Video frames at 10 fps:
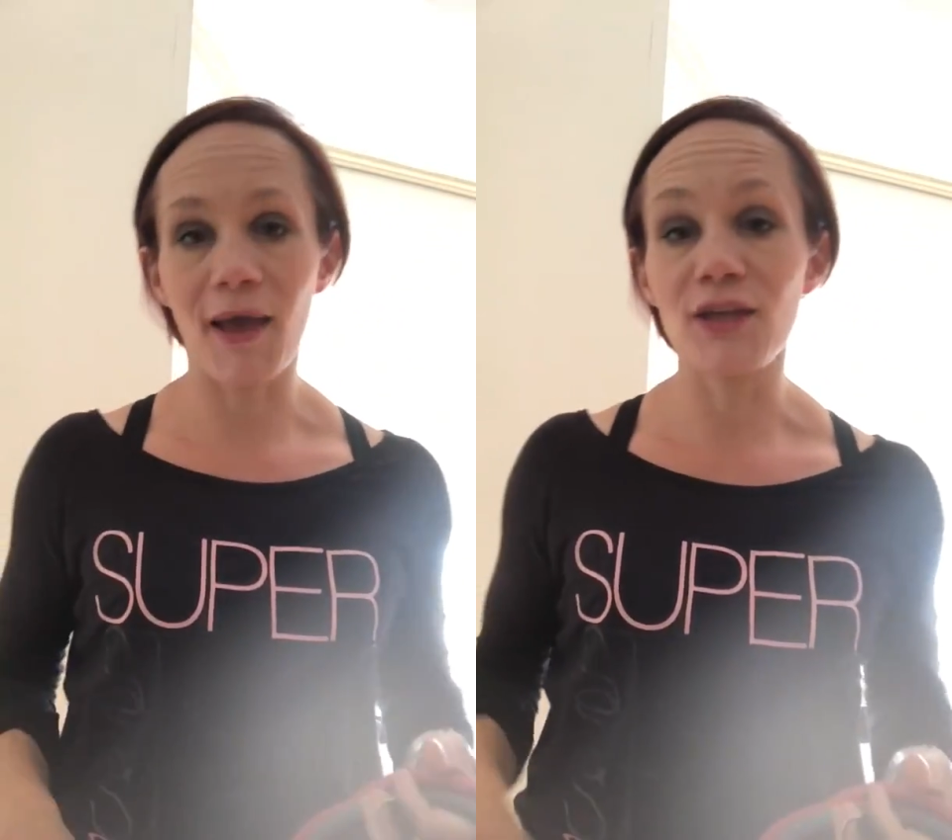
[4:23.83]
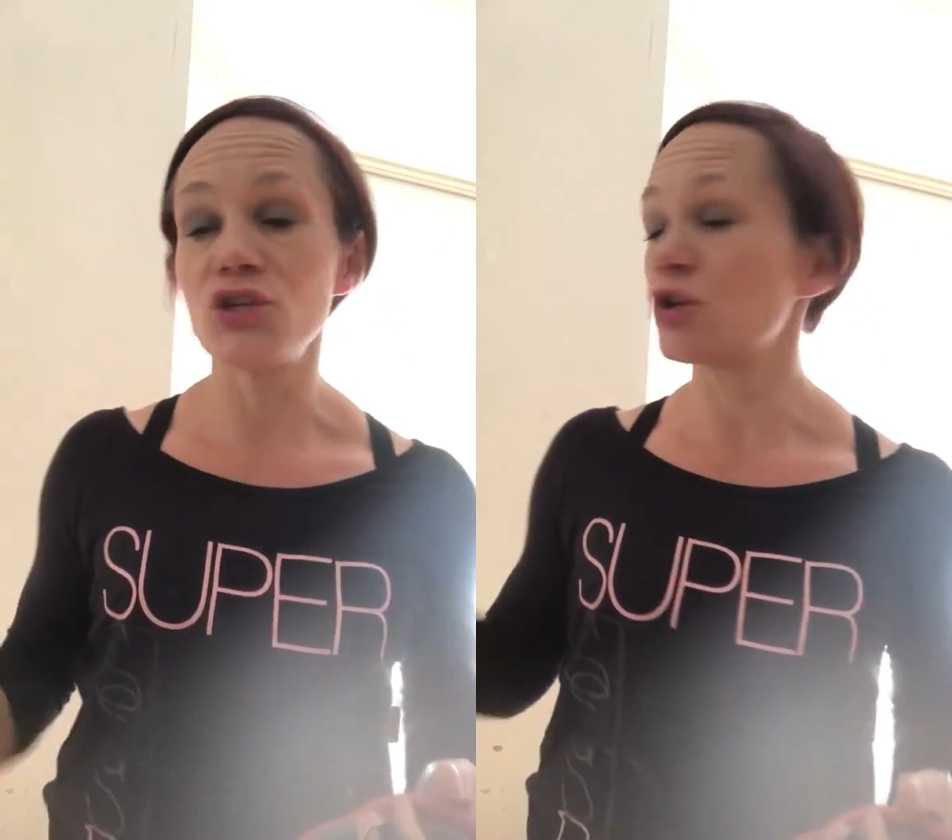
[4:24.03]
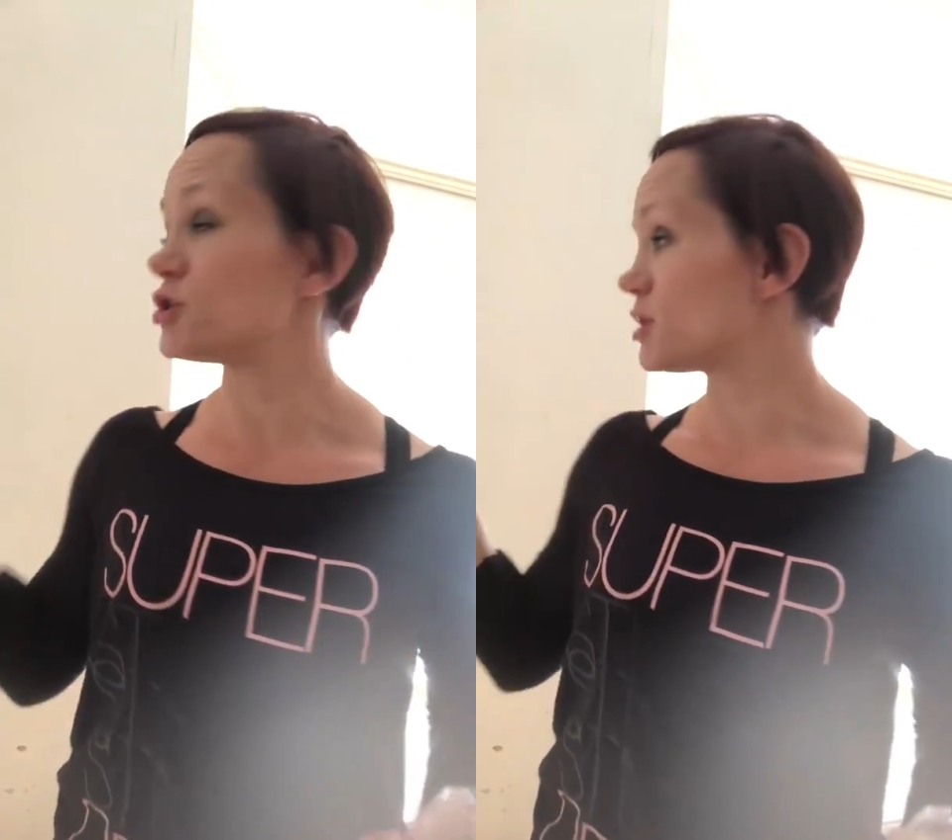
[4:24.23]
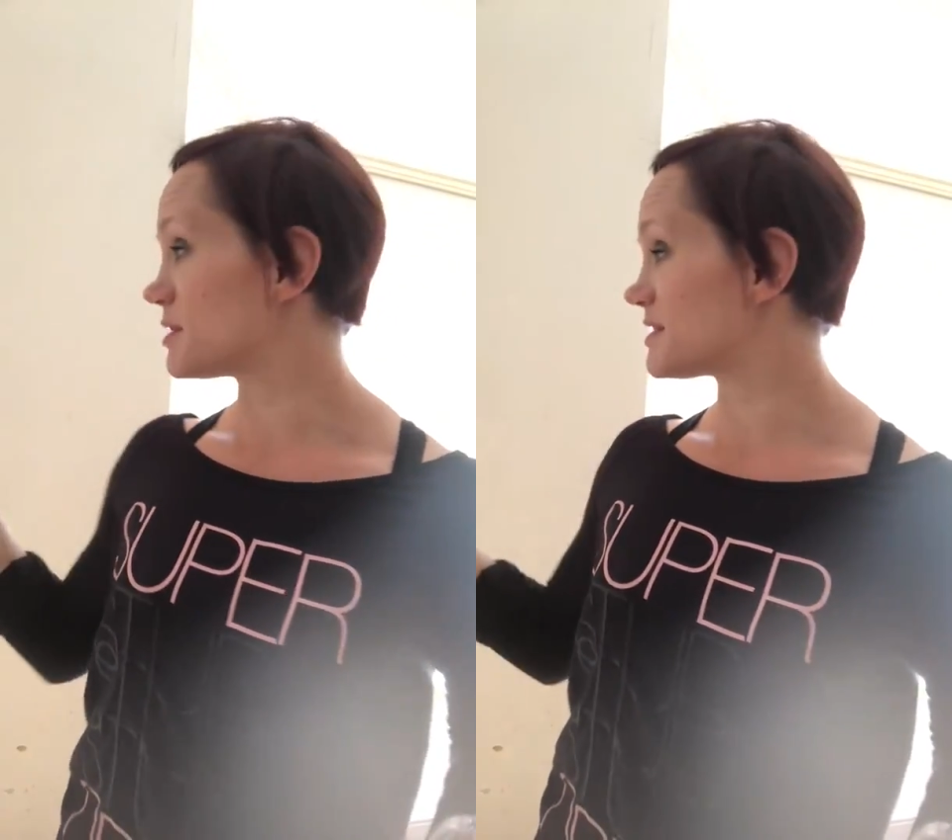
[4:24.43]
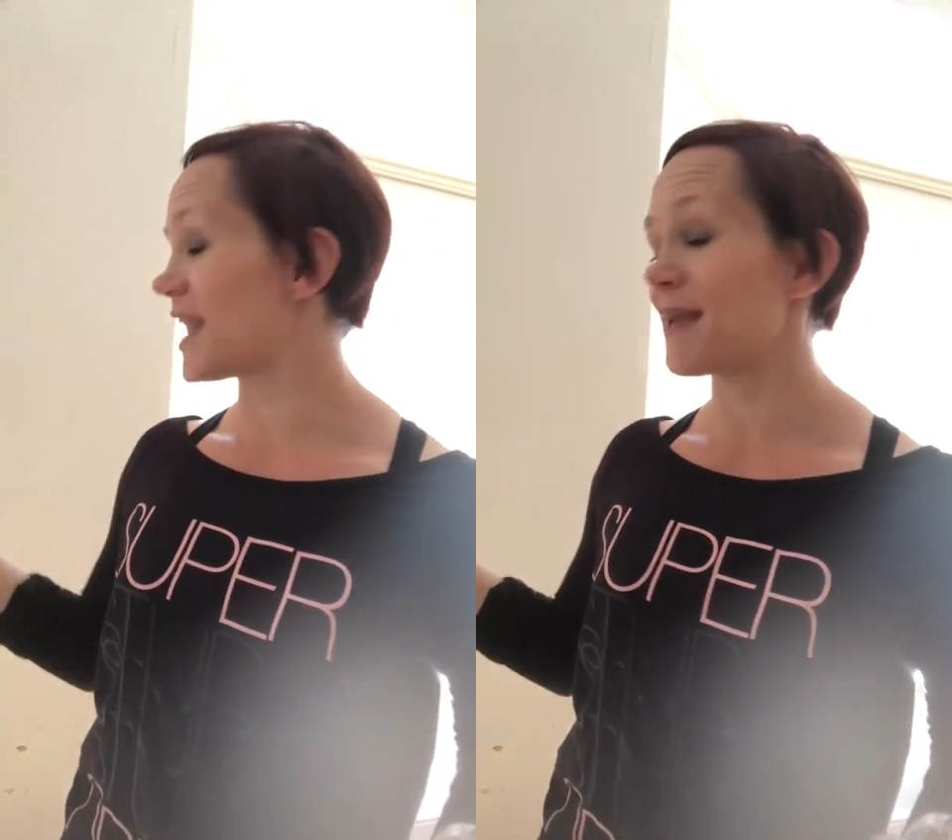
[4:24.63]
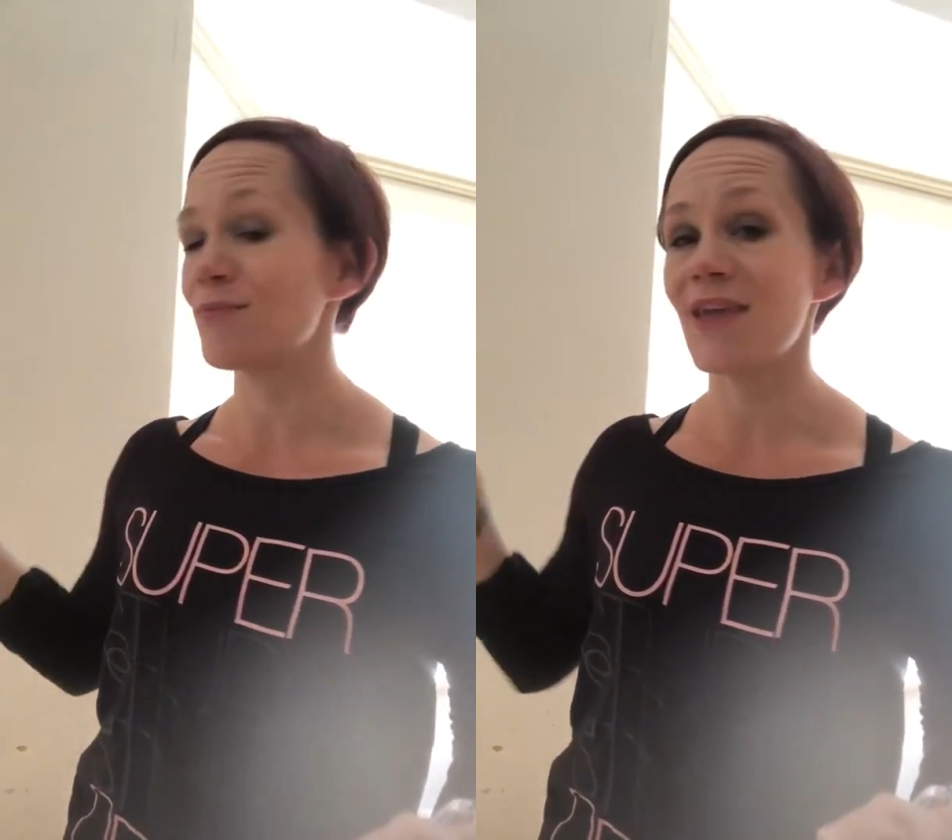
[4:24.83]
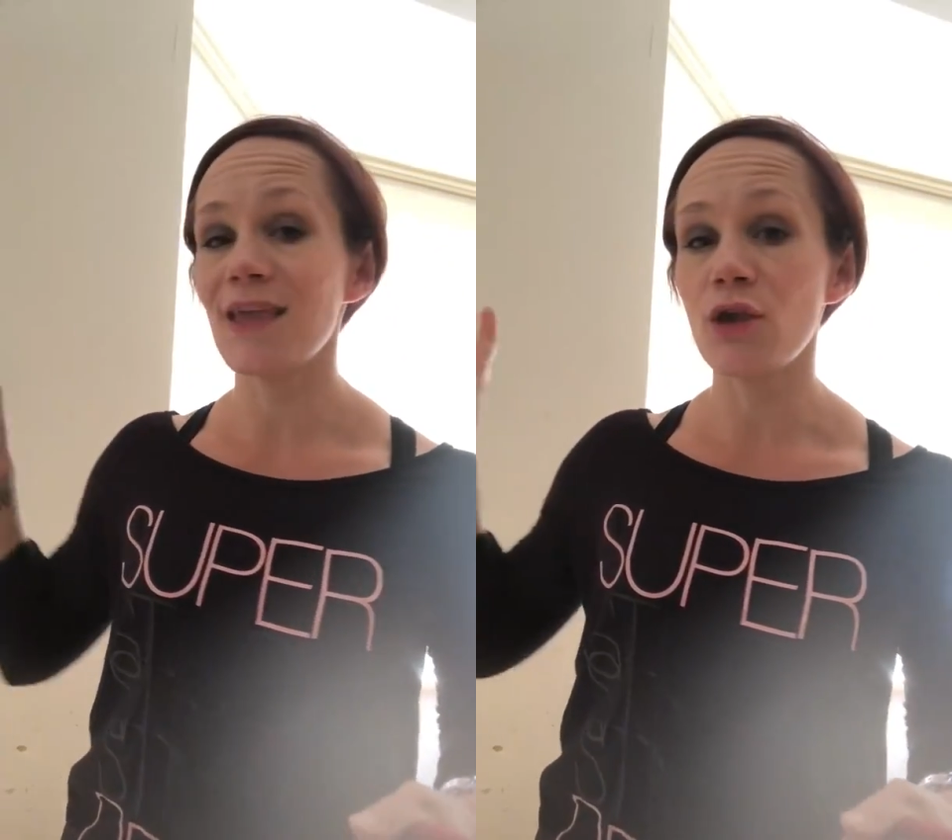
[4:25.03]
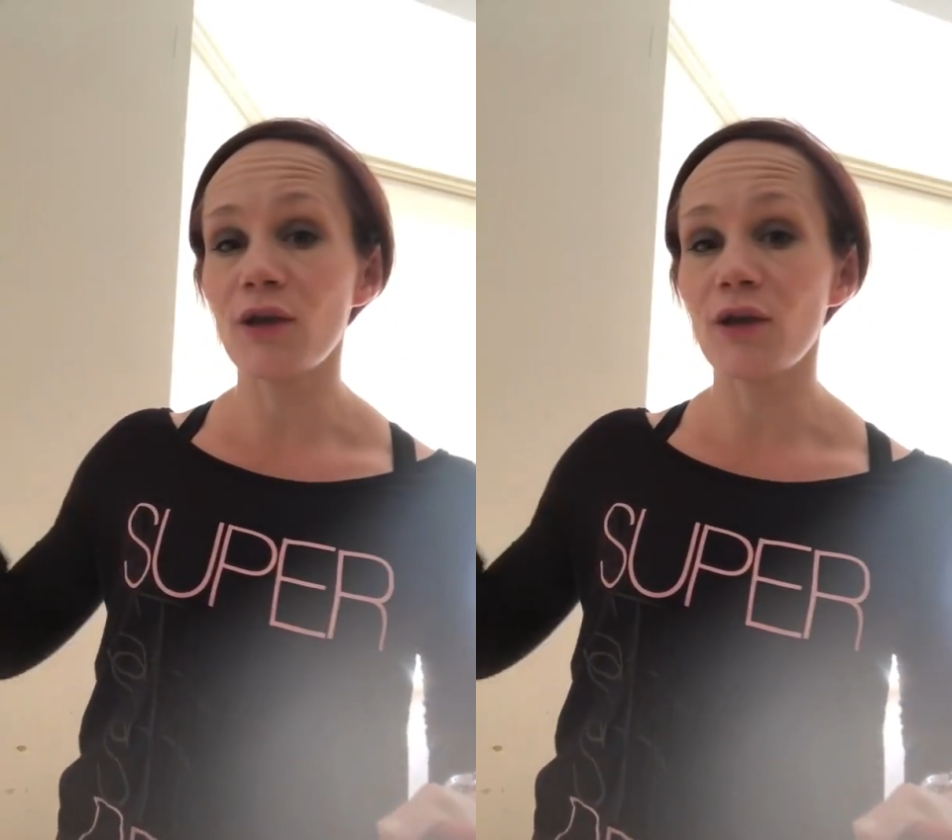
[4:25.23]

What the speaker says: band, you can do the same thing.